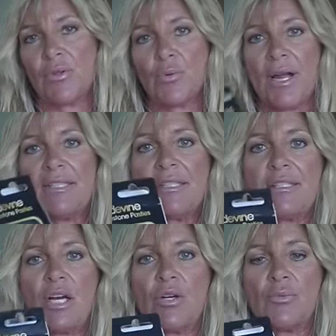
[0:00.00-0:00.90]
the
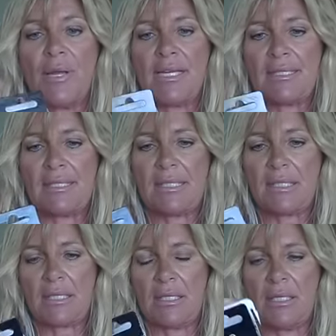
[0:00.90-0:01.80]
rhinestone
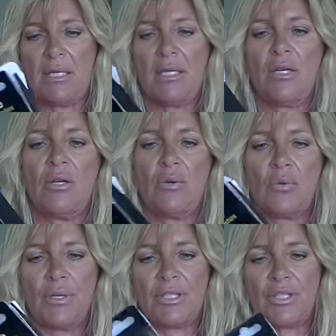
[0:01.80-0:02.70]
pasties,
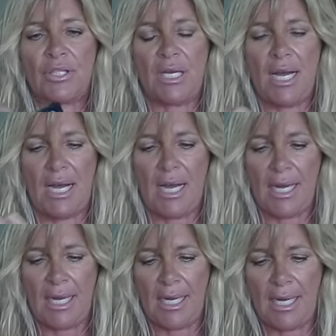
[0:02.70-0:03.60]
which
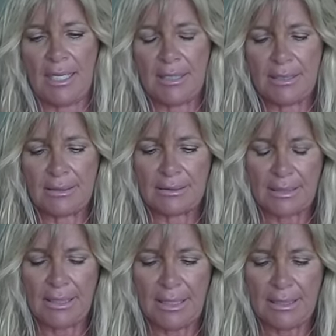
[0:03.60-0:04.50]
I
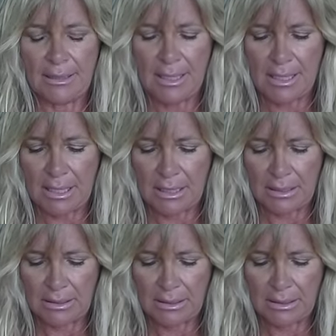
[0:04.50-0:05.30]
I kind of like.